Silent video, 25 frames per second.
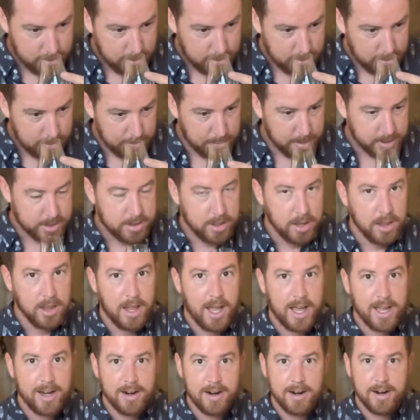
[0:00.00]
Much
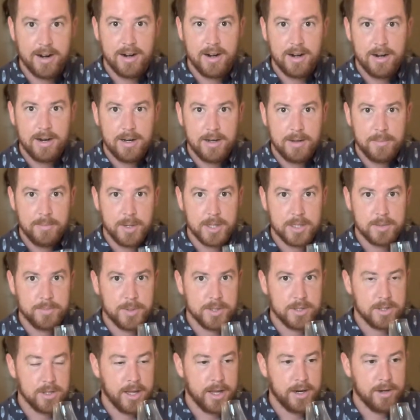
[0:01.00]
lighter, much
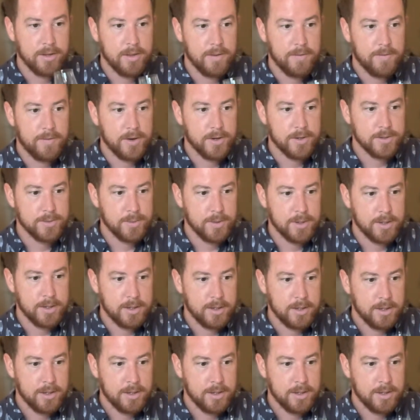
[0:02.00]
lighter than the first one.